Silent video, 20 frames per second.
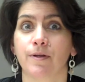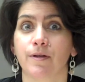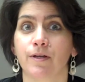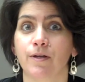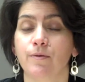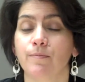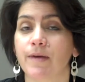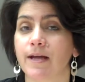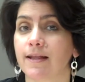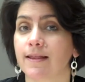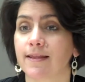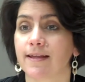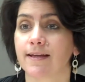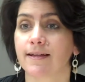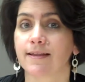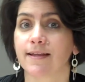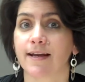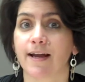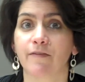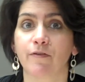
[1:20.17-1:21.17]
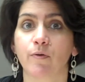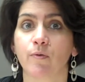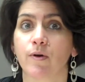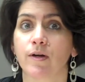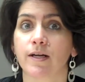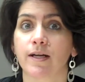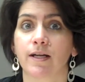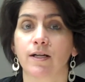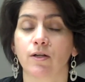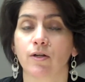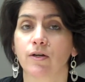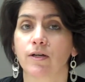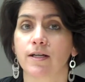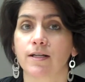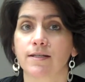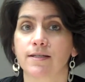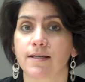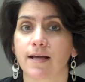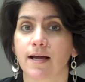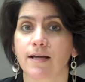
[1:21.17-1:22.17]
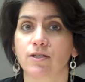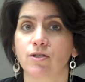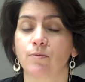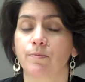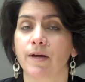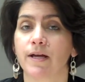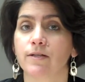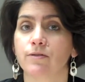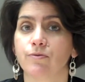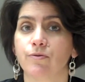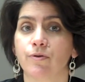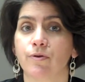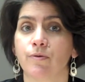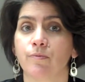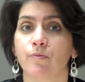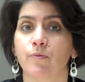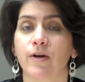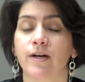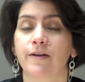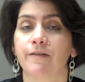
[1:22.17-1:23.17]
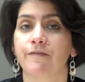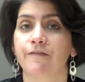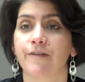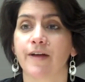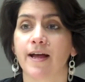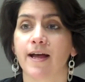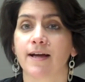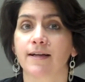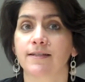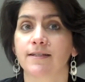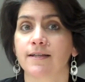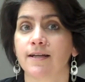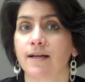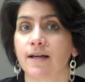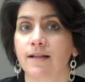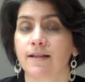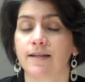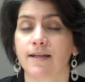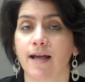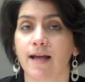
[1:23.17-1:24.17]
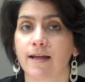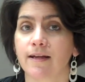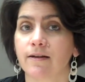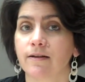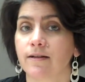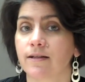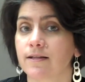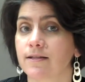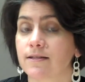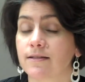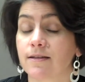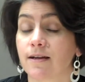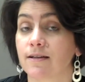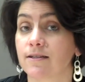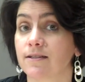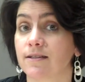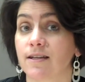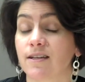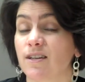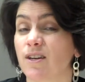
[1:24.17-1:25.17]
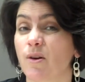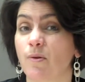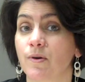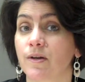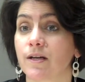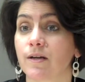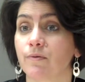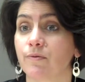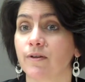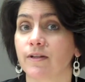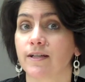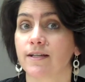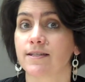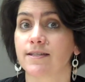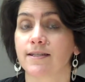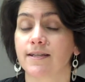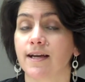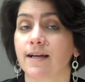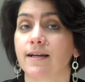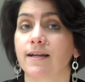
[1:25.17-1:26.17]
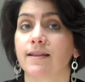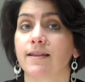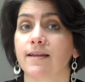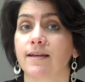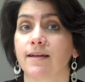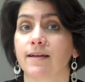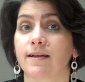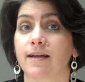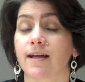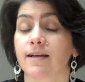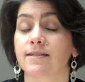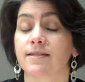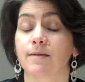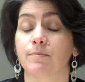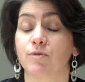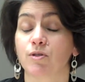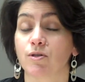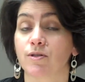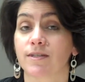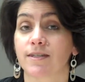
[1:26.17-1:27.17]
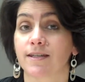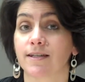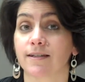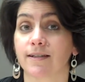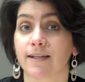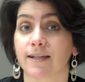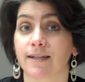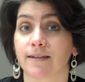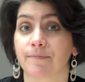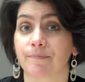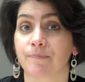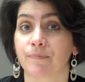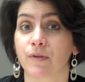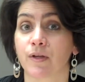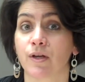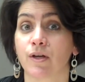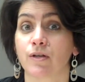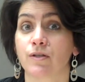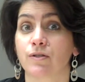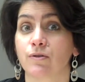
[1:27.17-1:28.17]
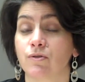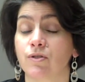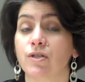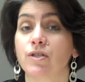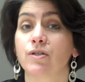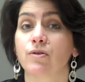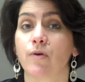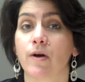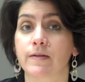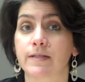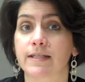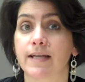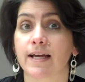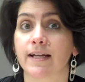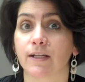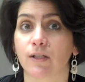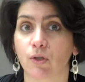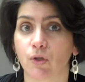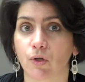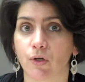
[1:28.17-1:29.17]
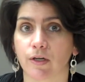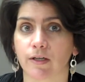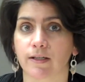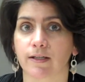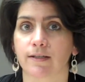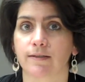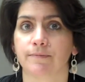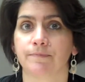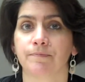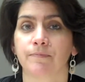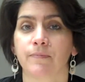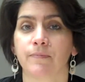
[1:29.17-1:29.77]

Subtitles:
You may think that everyone can look inside your bedroom when in fact the angle is such that no one can really see anything except your ceiling. So just go outside and look.